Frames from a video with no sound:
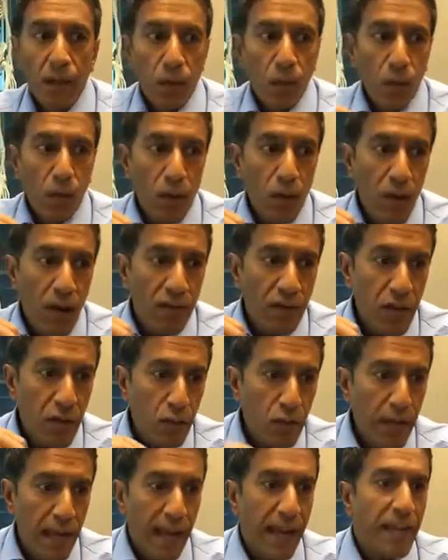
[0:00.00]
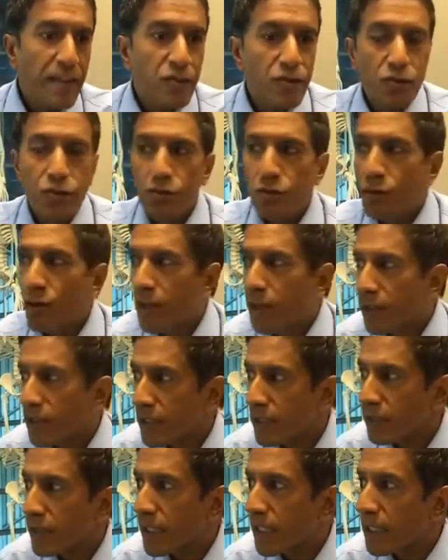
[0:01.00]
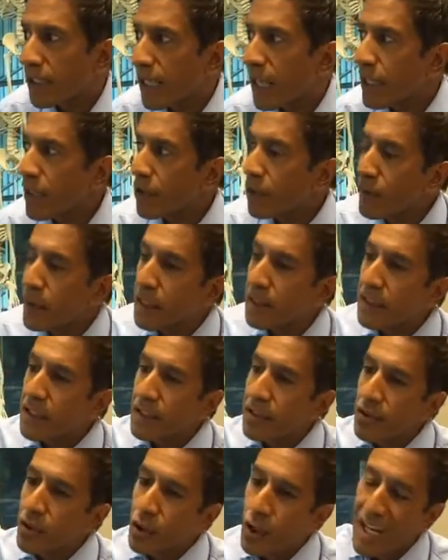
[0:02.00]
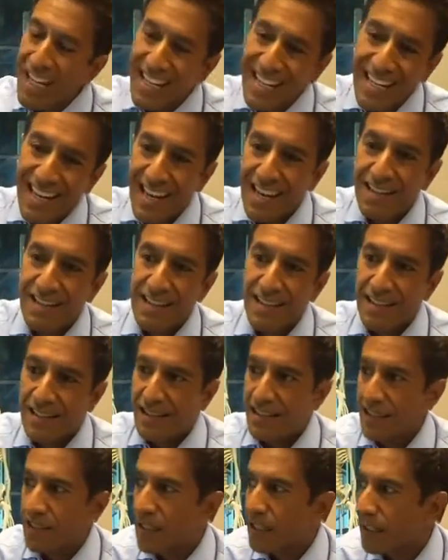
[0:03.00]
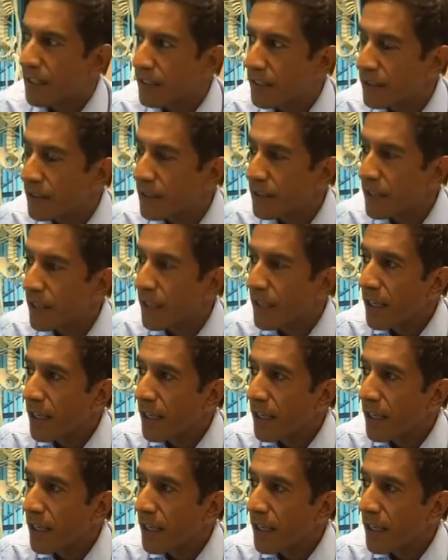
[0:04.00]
When you have a new cancer drug or something like that, you get these gigantic studies